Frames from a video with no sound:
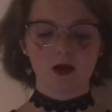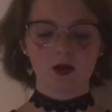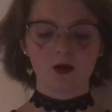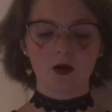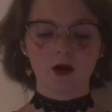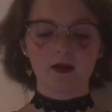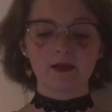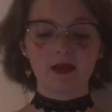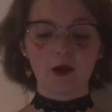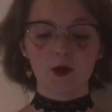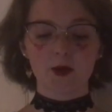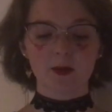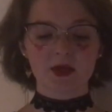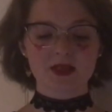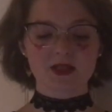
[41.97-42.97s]
not
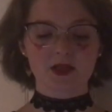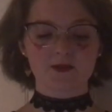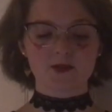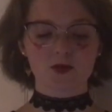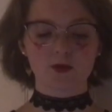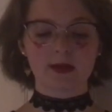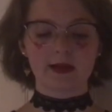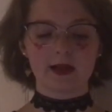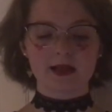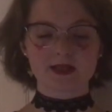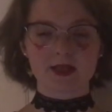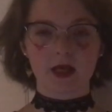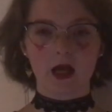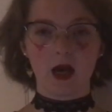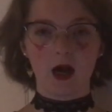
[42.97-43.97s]
allowing myself to realize that